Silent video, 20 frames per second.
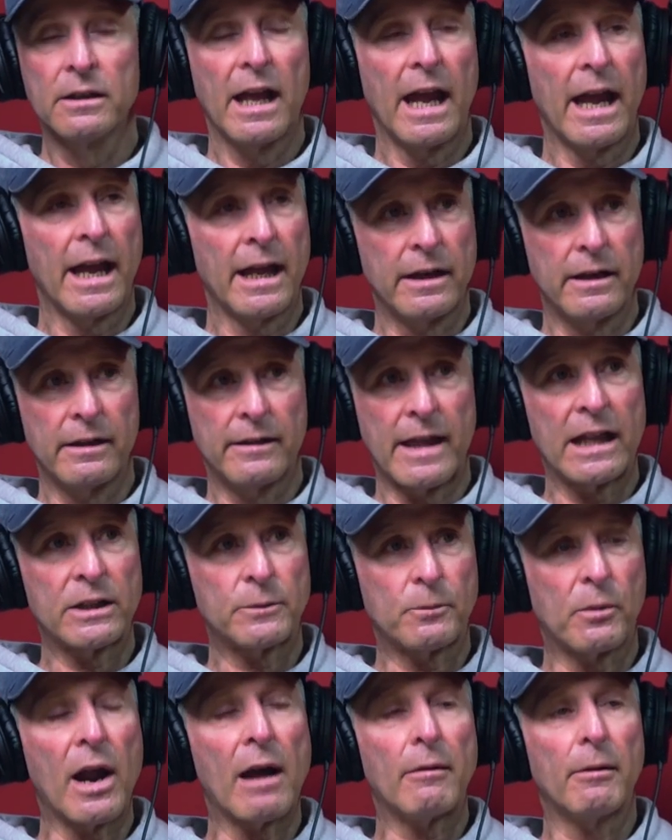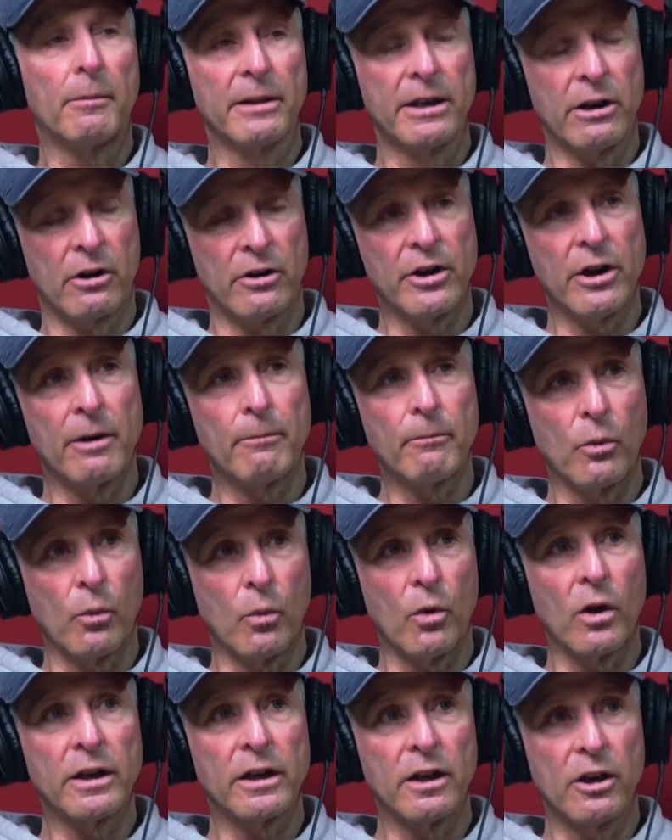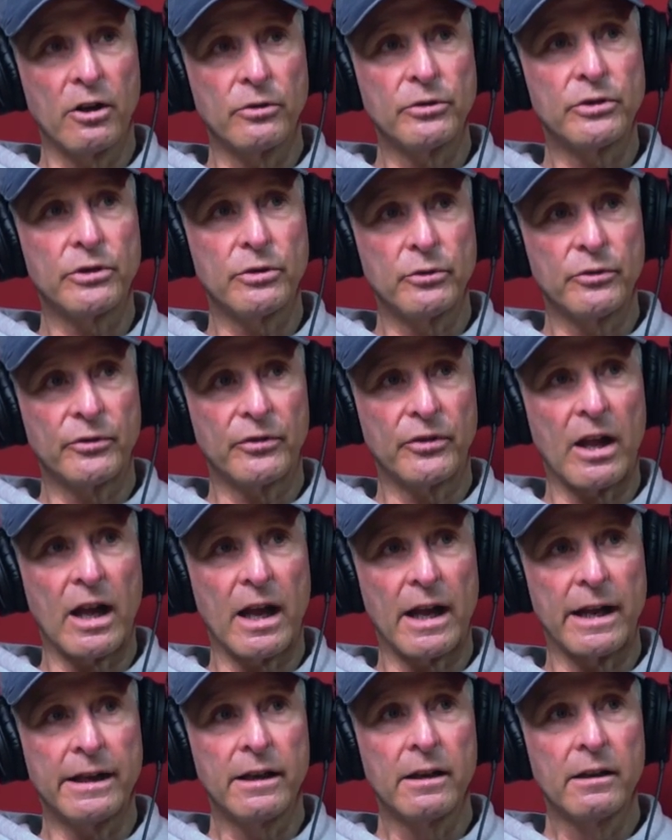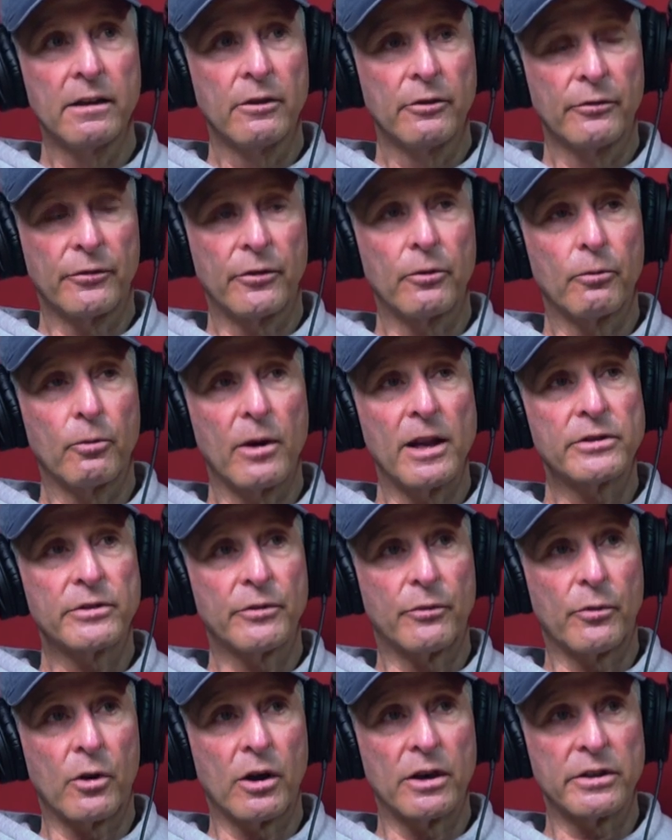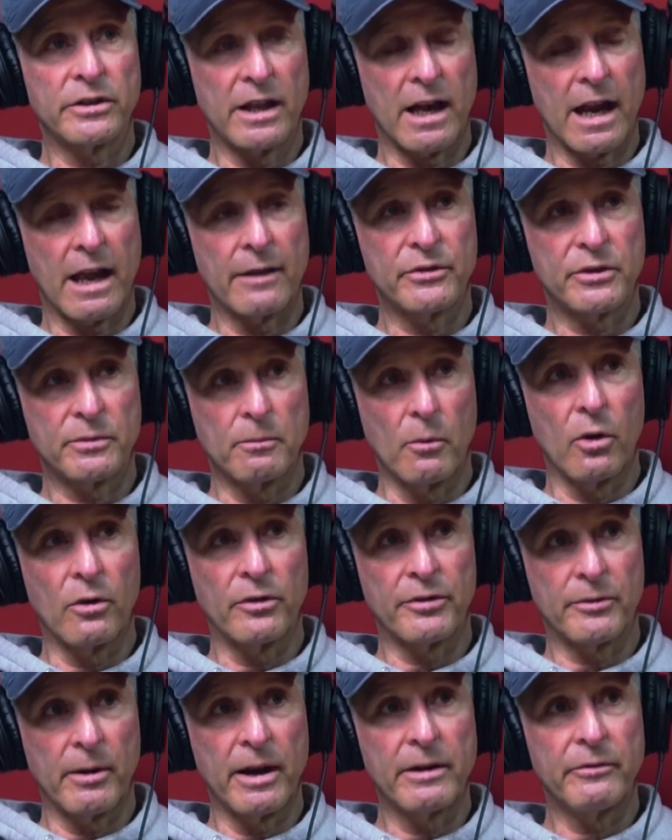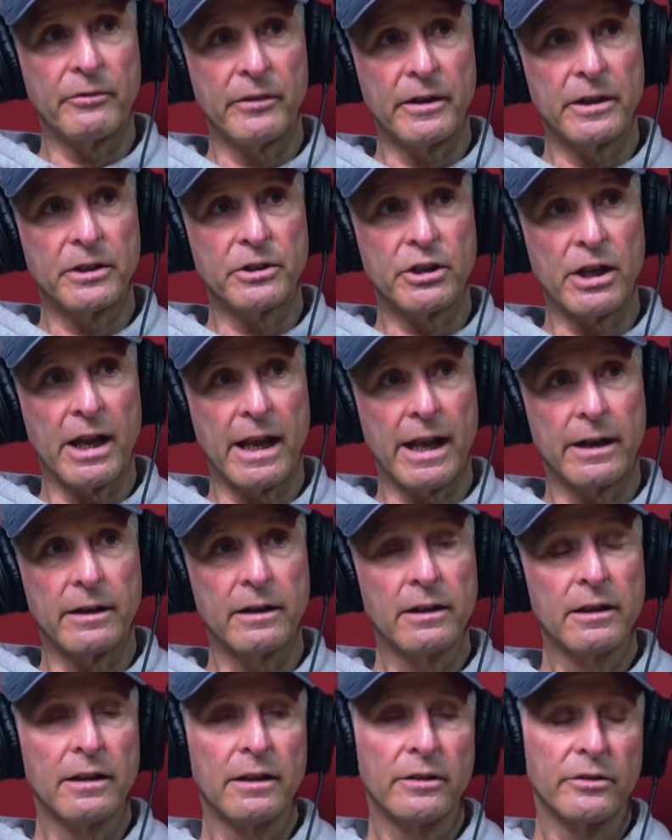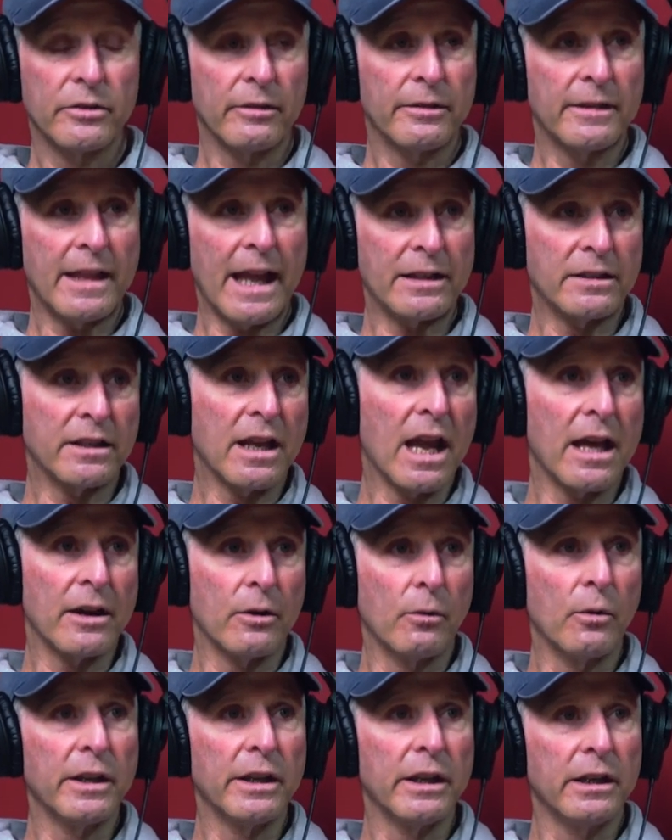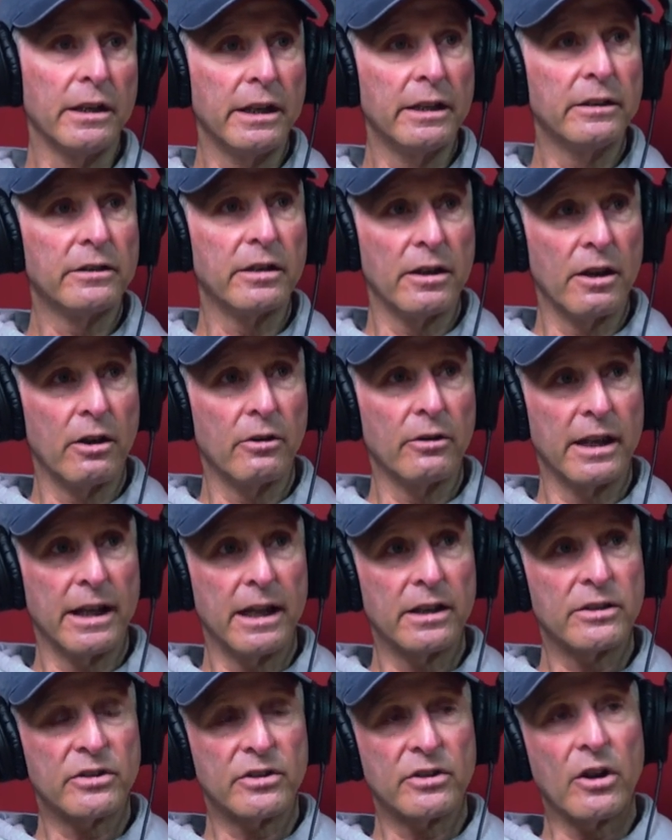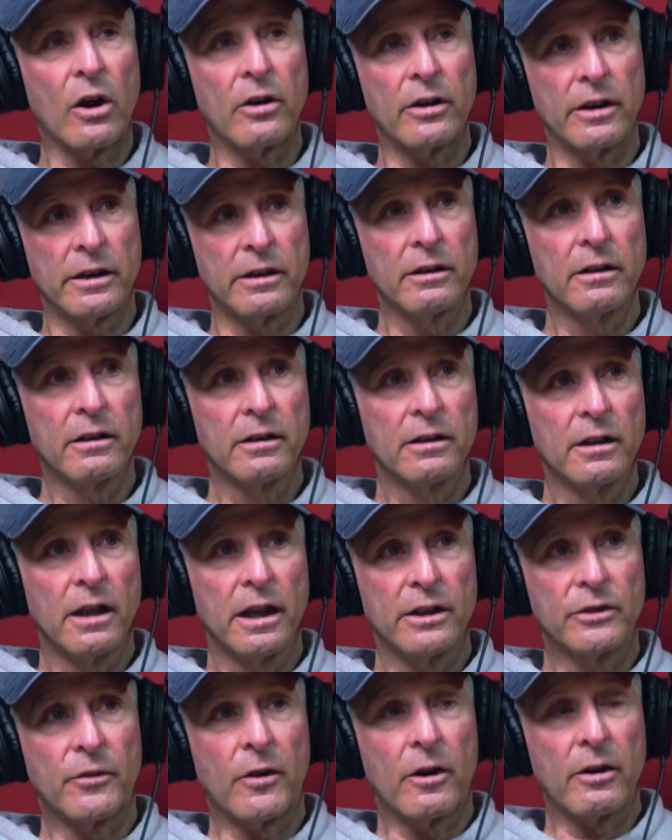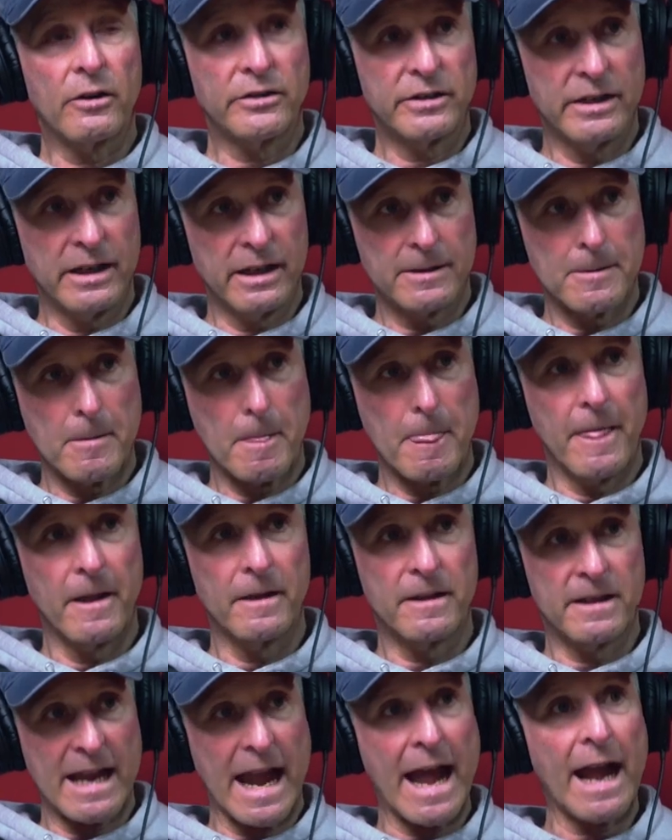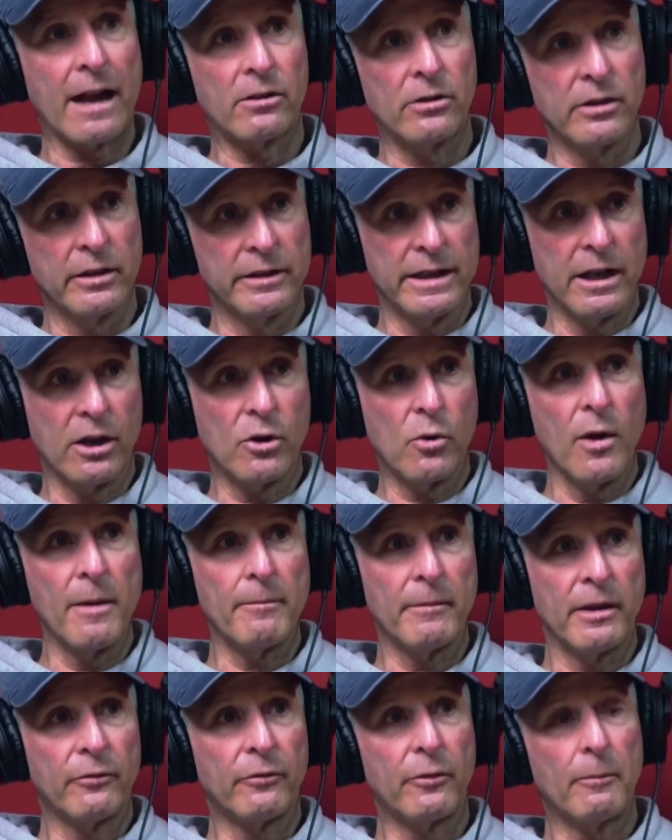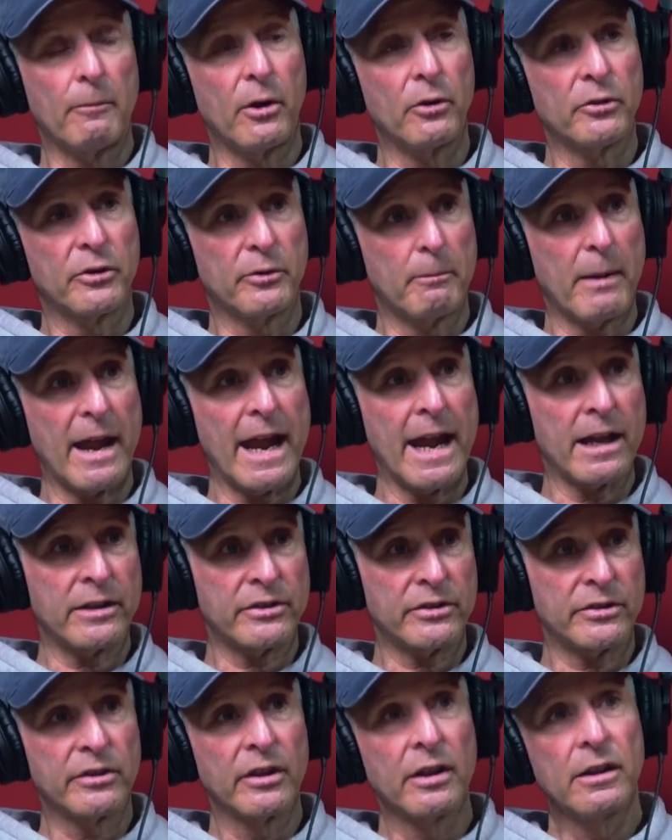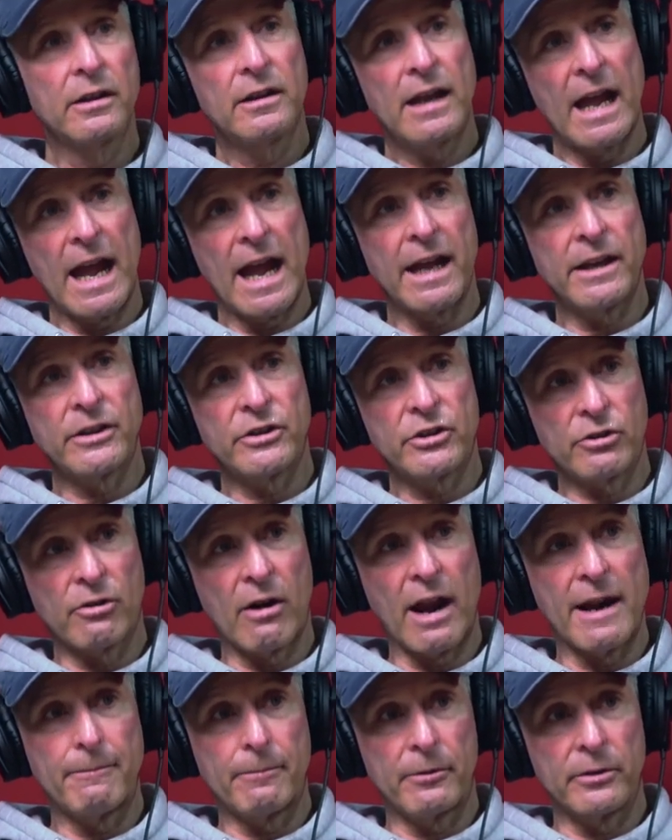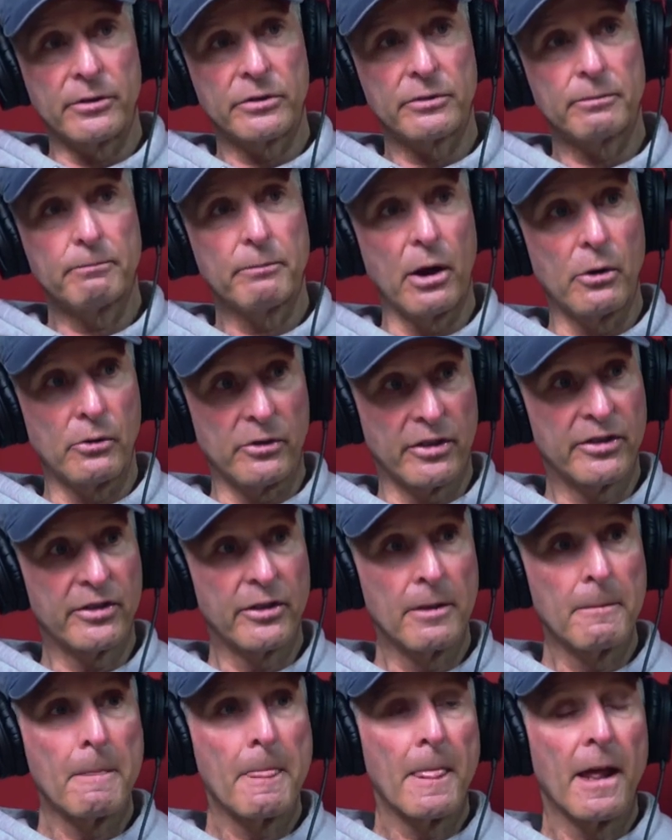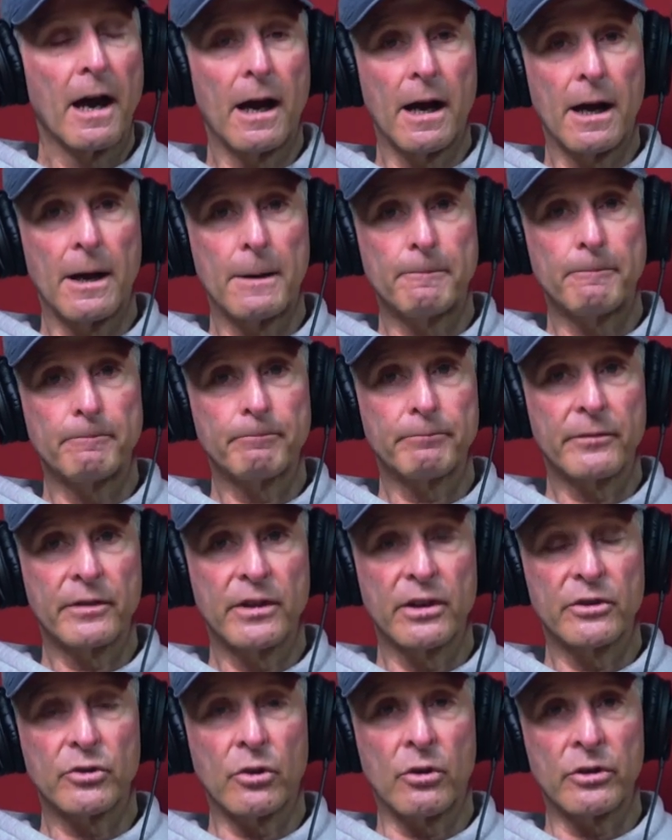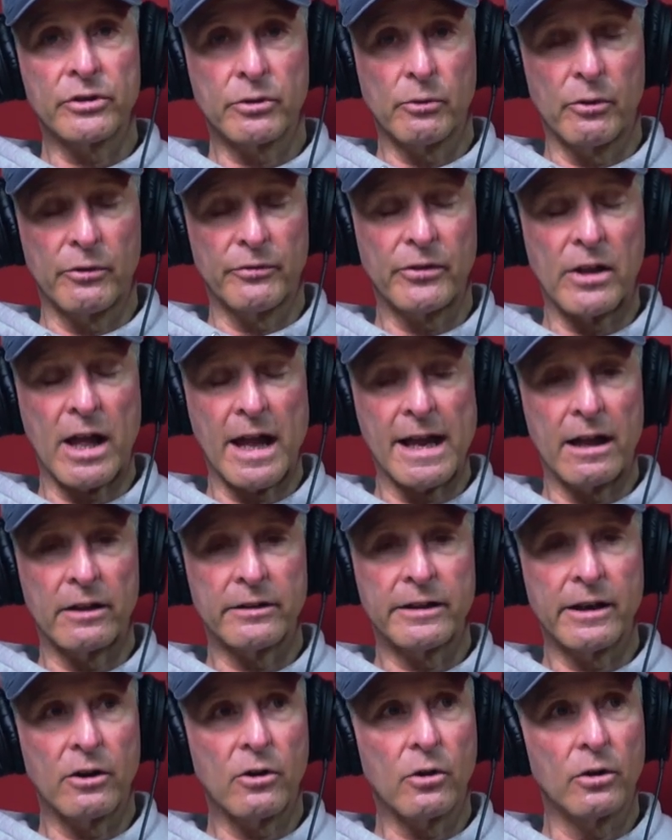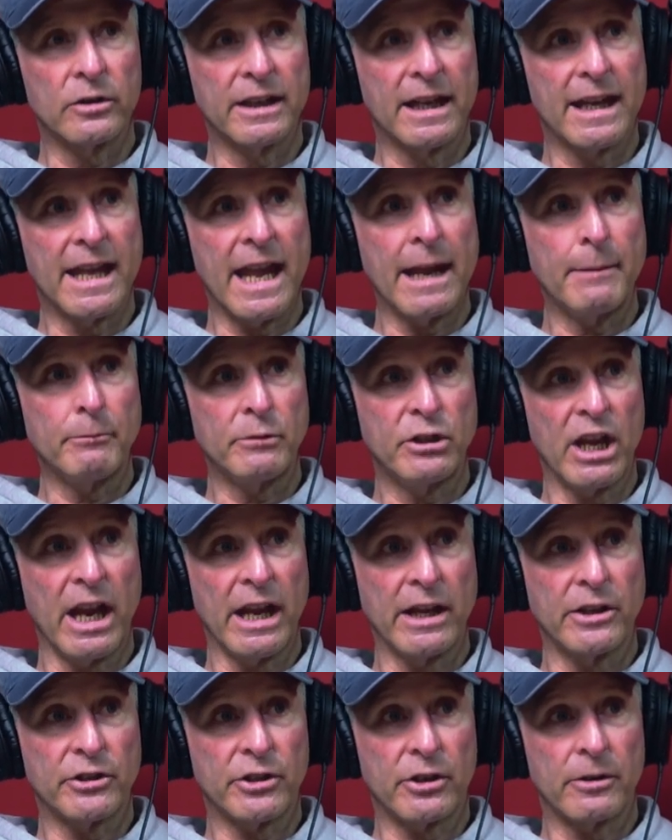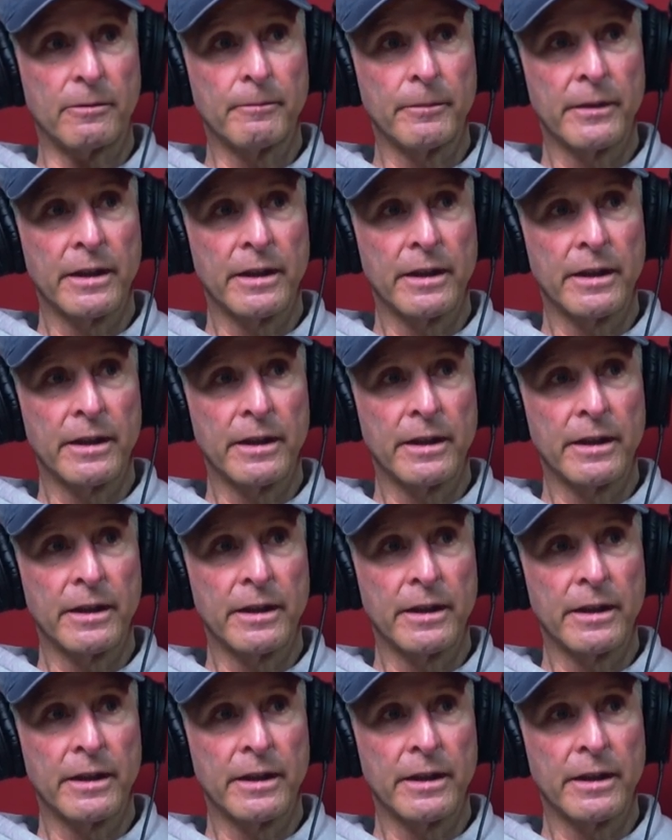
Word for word: And that's probably our number one go to fly for reservoirs that have small threadfin shad. So that's kind of what you need to know to get started as far as the, the tackle and the equipment for both bass and stripers, both. Okay. Um, there's also a fly out there called a game changer,